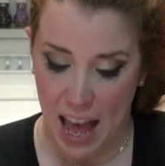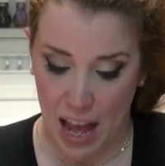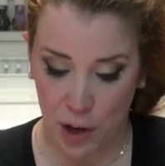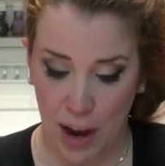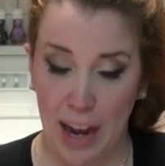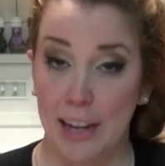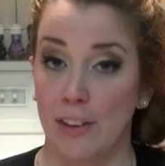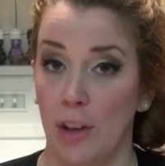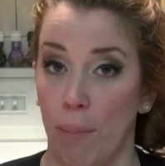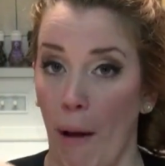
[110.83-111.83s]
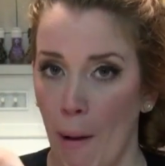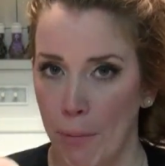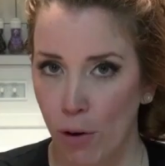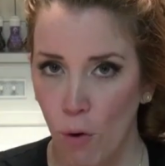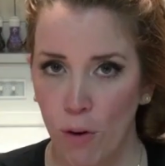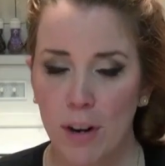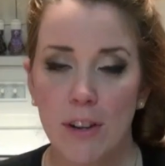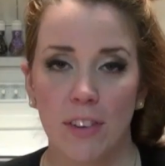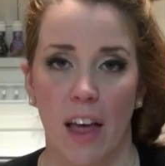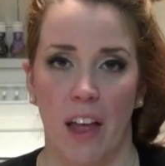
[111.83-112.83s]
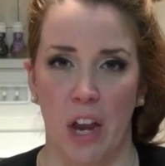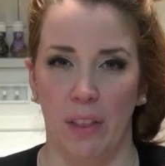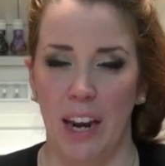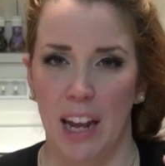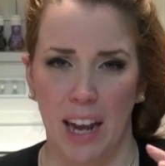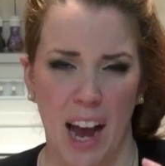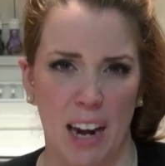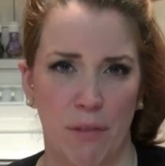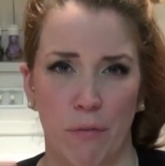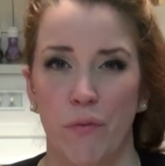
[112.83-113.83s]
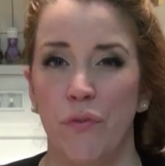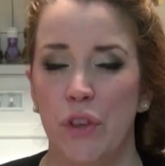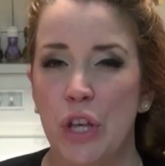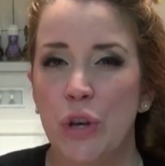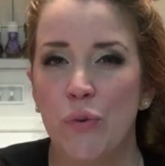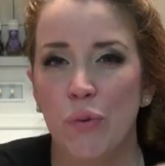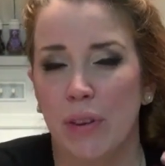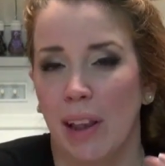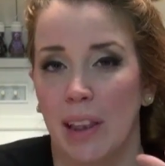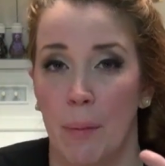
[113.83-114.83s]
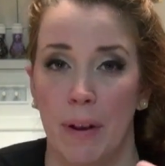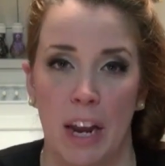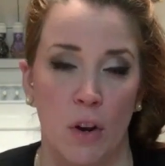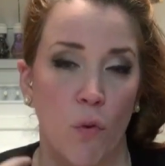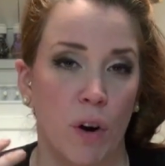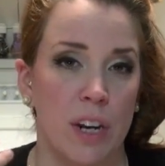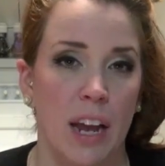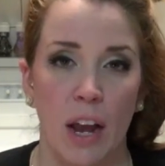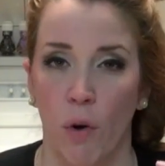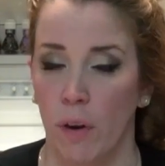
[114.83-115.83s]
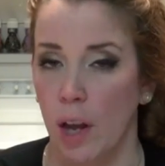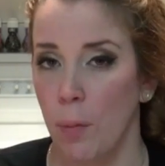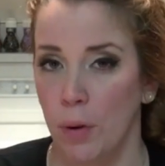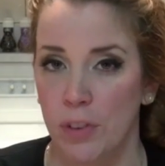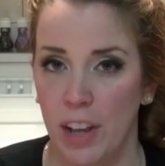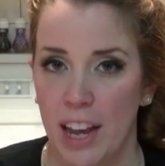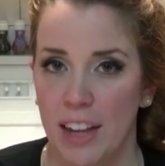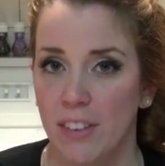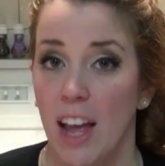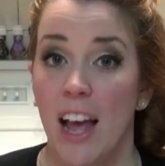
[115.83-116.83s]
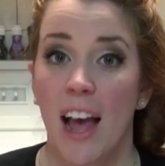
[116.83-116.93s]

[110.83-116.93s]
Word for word: and you add in some peppercorns and then you let it kind of infuse the lemonade overnight over a couple of days